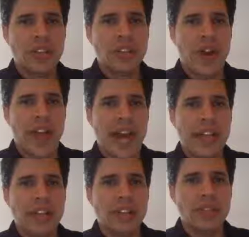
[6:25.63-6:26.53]
So I
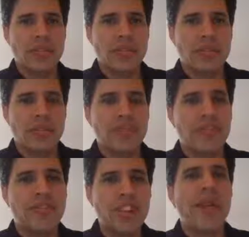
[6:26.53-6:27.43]
had to sort of
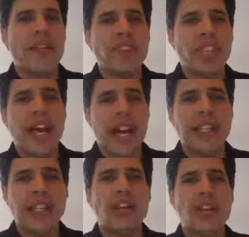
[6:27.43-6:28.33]
review everything I
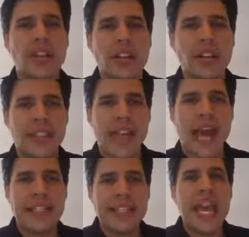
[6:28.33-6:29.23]
had learned
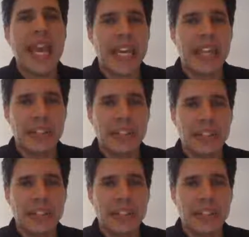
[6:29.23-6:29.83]
that day.